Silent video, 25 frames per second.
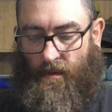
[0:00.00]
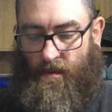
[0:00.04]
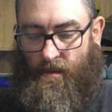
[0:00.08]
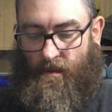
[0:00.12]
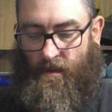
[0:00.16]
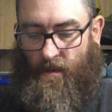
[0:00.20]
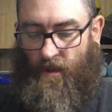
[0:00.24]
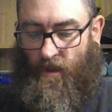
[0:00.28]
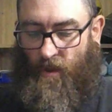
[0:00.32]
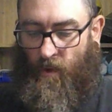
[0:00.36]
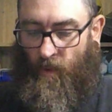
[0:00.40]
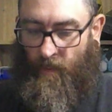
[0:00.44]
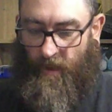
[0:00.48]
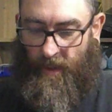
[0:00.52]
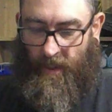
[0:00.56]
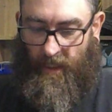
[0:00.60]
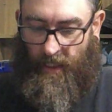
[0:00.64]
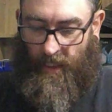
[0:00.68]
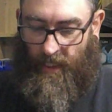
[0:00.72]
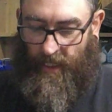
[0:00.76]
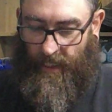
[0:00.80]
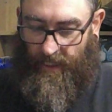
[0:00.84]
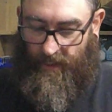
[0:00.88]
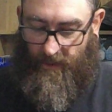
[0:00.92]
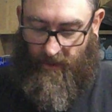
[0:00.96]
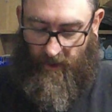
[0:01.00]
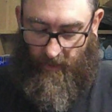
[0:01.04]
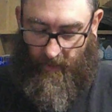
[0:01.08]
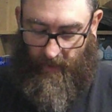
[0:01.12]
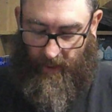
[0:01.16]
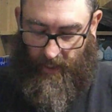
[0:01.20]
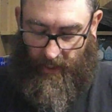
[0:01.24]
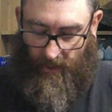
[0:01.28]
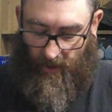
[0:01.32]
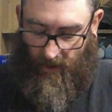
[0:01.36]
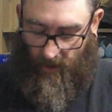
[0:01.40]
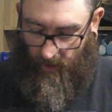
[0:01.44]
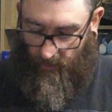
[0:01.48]
A couple of the lads I met
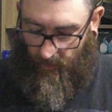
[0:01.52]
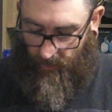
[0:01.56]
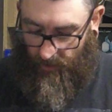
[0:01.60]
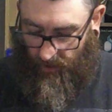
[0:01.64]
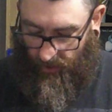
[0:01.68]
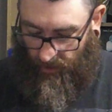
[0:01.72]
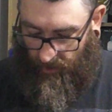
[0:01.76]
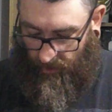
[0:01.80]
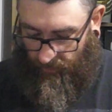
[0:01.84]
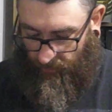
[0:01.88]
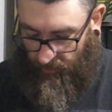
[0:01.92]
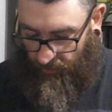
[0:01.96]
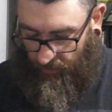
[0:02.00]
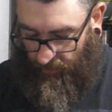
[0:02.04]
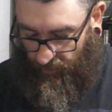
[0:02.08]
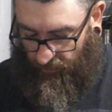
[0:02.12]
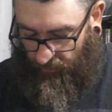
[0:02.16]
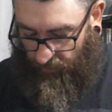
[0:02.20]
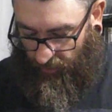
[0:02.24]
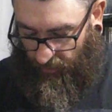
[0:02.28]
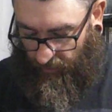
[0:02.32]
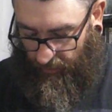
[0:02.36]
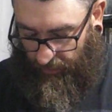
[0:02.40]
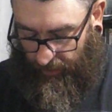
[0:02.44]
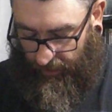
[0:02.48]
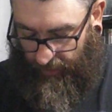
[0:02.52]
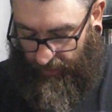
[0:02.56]
at Comic-Con, they're from